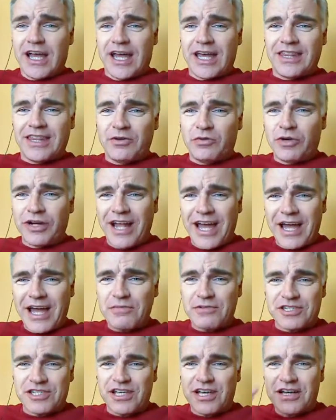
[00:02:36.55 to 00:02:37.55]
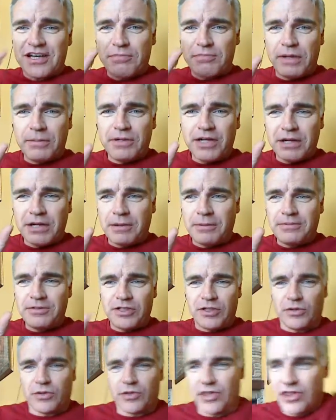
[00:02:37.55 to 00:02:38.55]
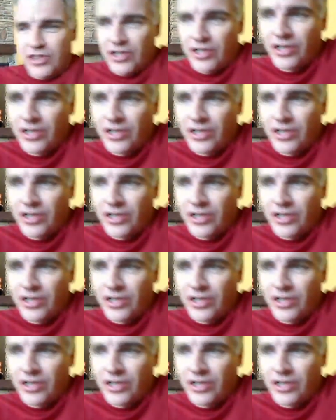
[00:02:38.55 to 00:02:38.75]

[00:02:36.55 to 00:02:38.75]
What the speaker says: and then what happens? People come up to you with